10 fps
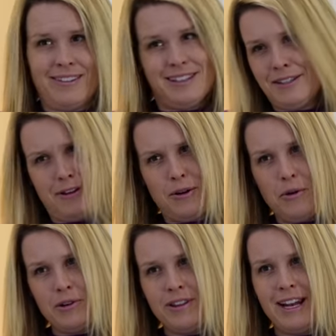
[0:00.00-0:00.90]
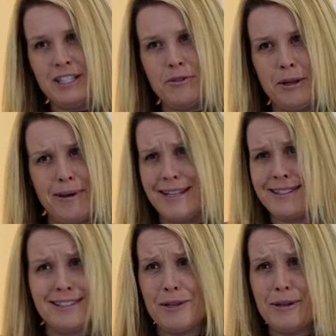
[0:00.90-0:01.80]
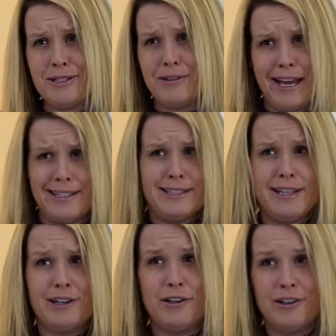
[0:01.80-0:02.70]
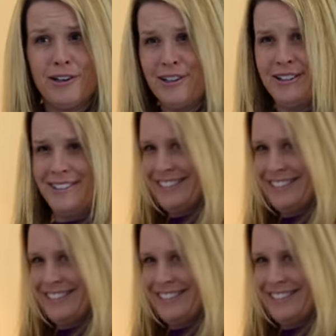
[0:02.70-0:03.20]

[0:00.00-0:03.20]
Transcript: Because if I don't order the next 20 minutes, it's going to be too late, silly girl.